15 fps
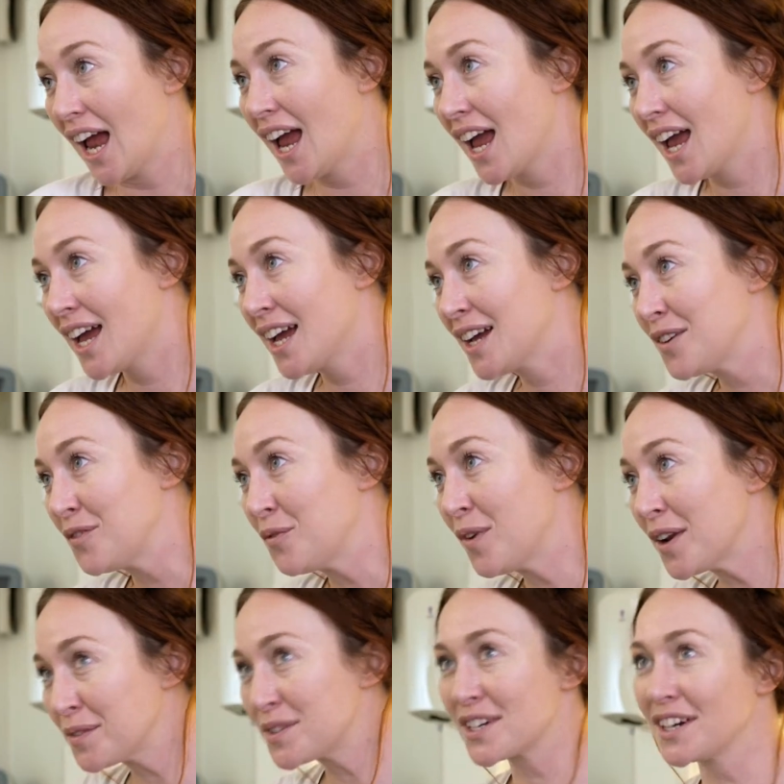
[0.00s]
Um,
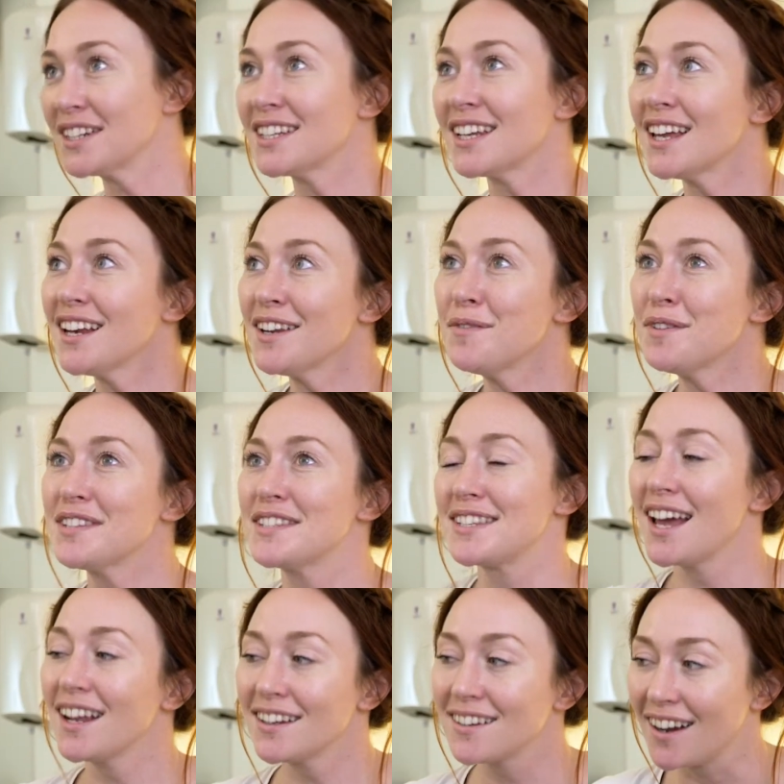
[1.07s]
well, I'm starting to get a little bit of
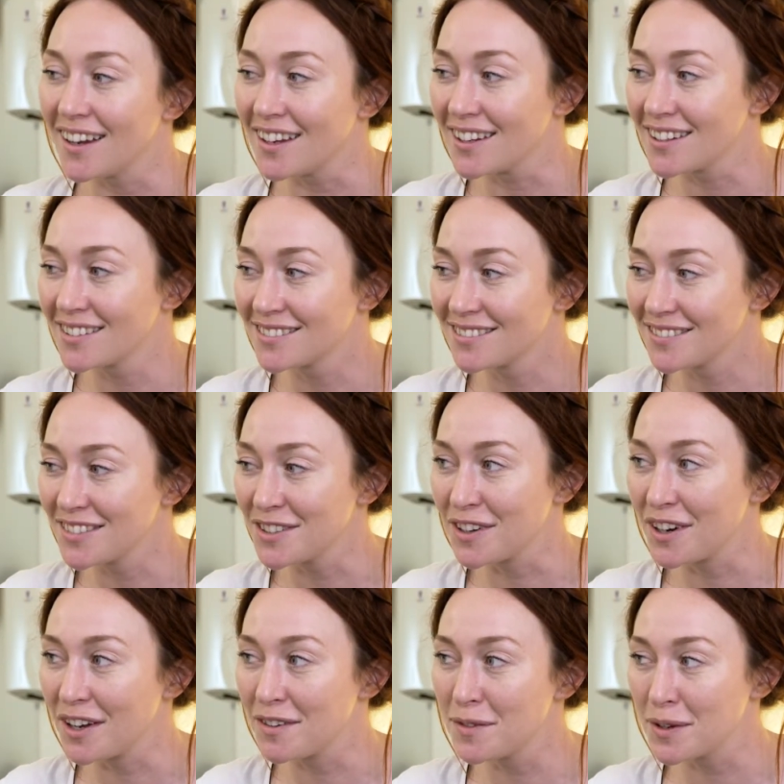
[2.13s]
cellulite which I'm
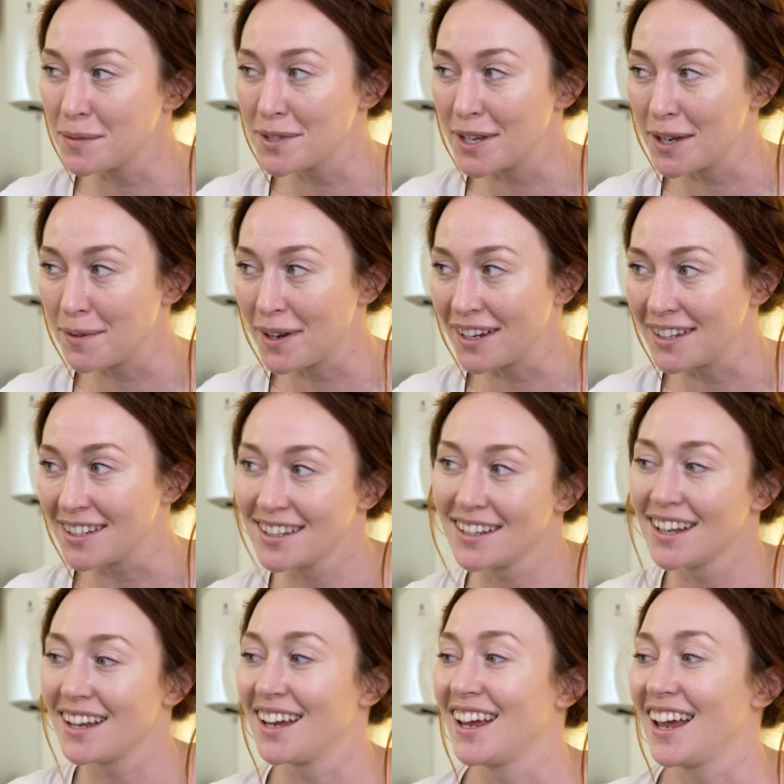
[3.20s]
kind of a bit upset about.
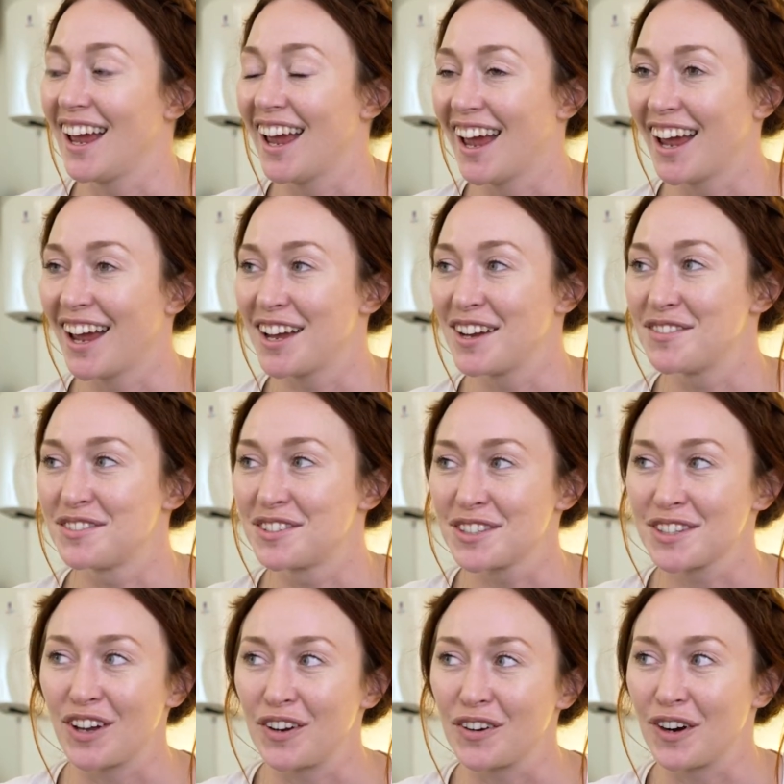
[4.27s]
Okay. Um,
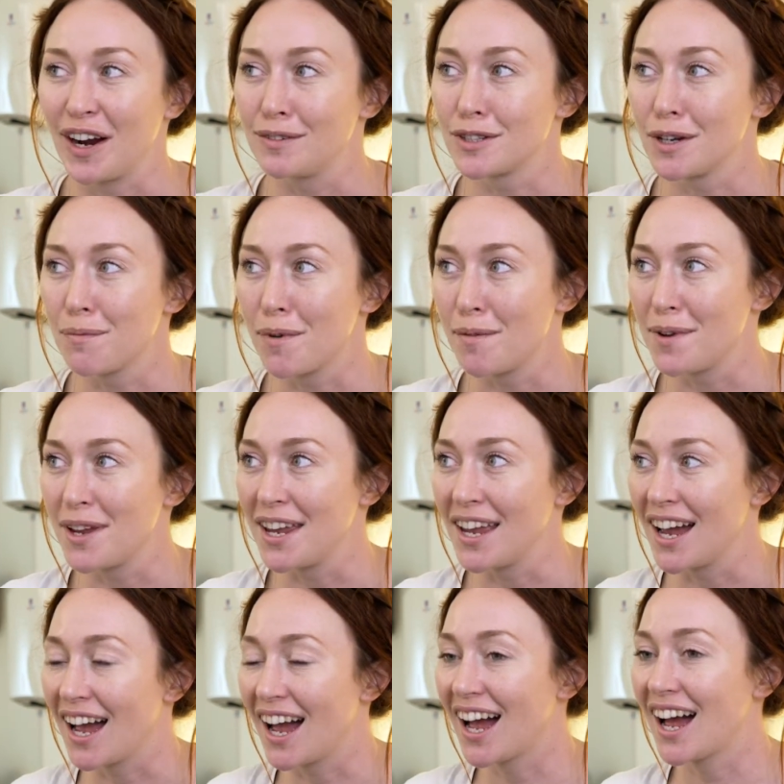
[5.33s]
just kind of crept up on
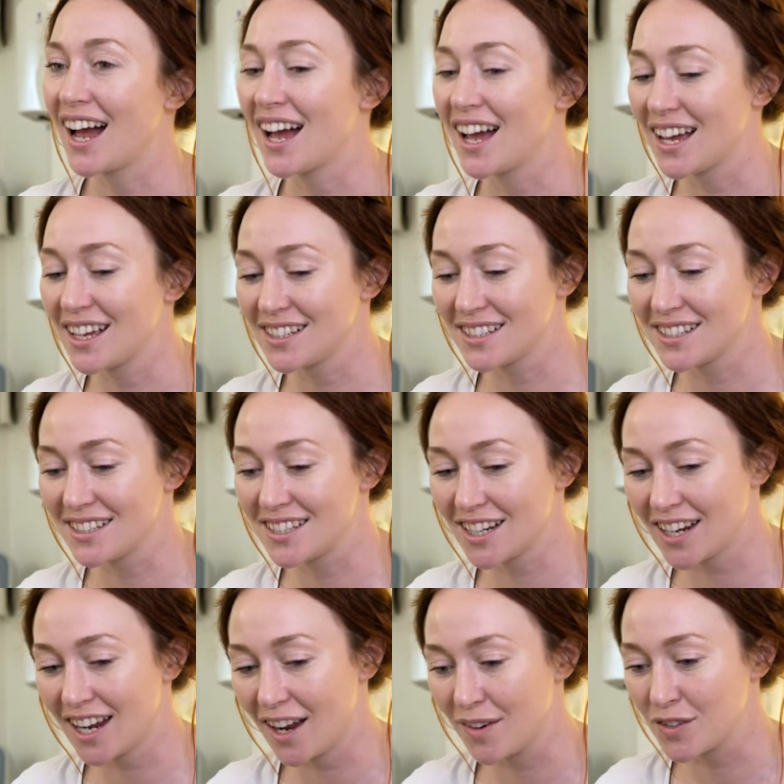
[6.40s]
me, and so
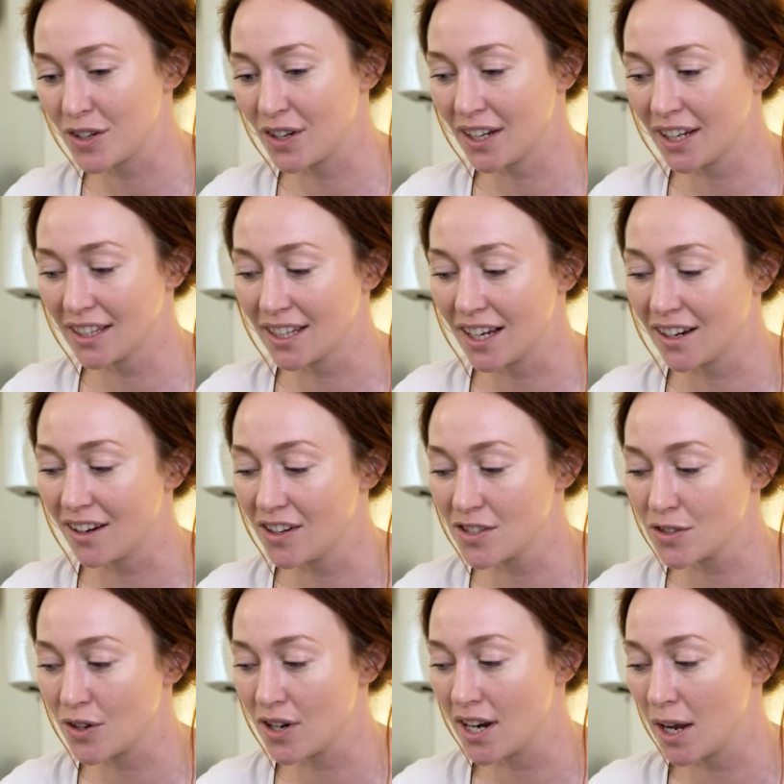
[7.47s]
yeah, I'm trying to get that kind of
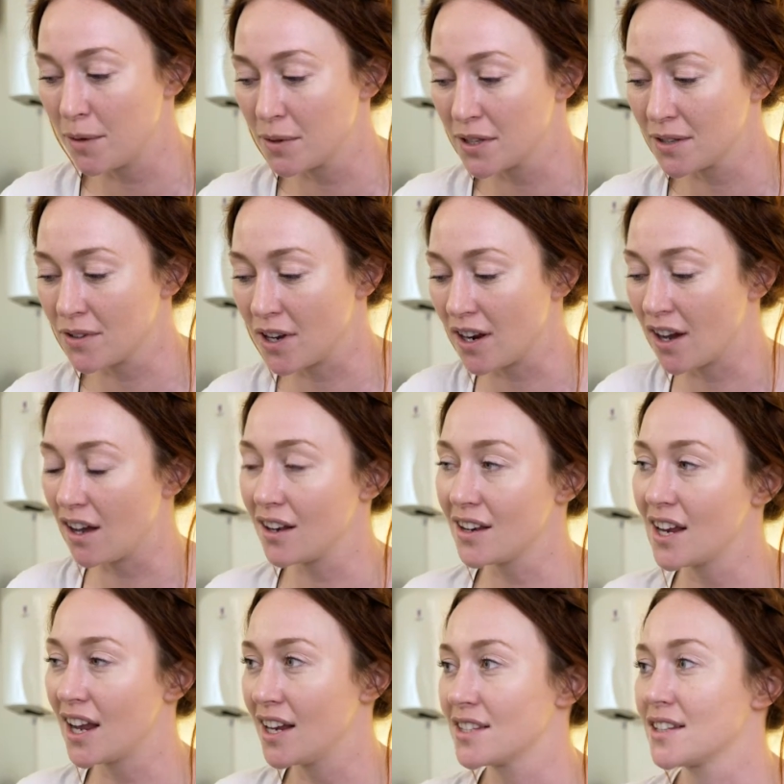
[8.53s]
sorted out because I've got
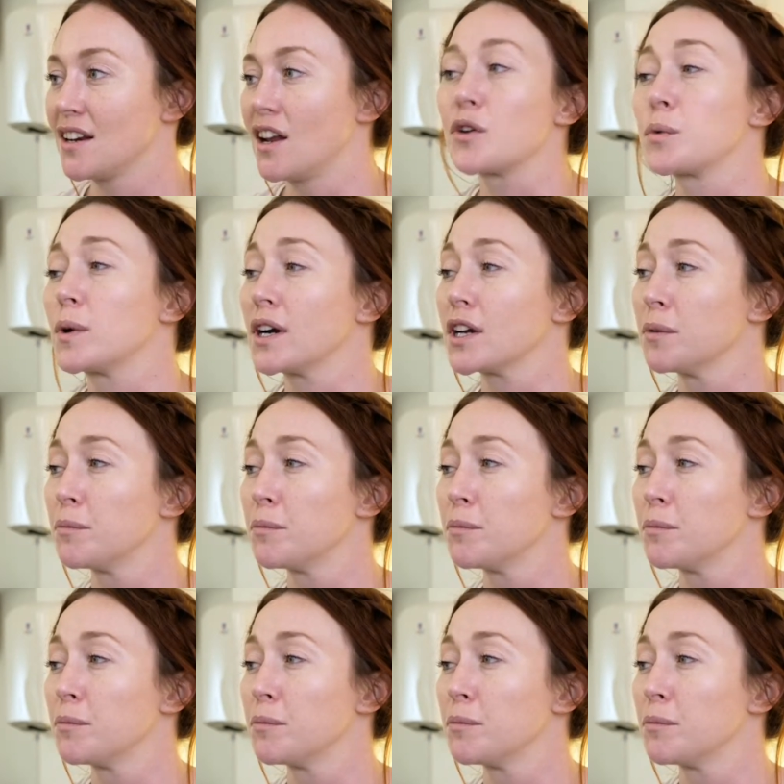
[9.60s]
holidays and a lot of work